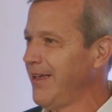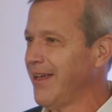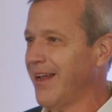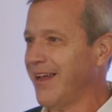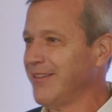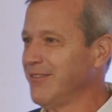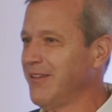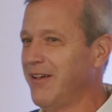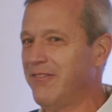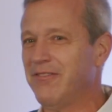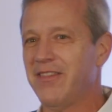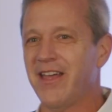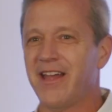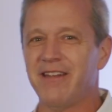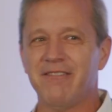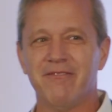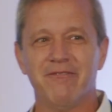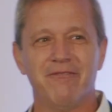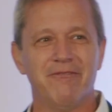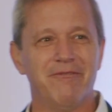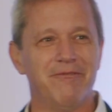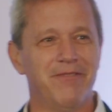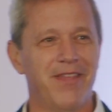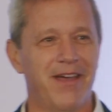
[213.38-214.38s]
I love
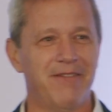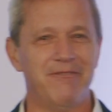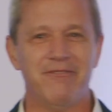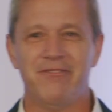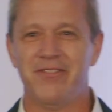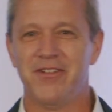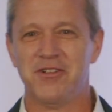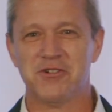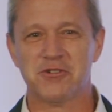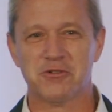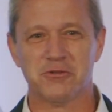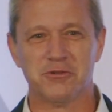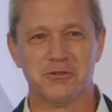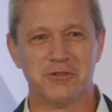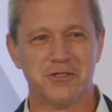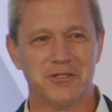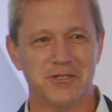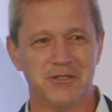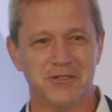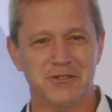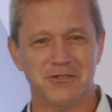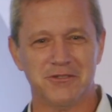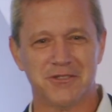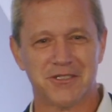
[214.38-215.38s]
that visual you
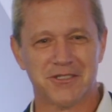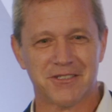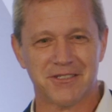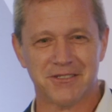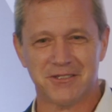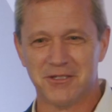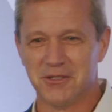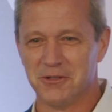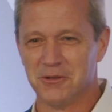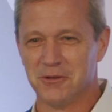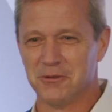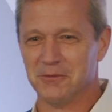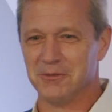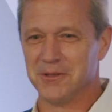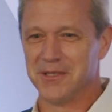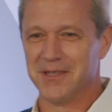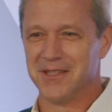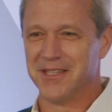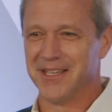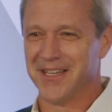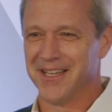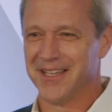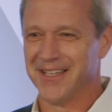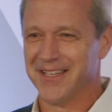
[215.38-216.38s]
used too with
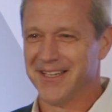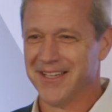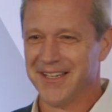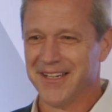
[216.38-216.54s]
the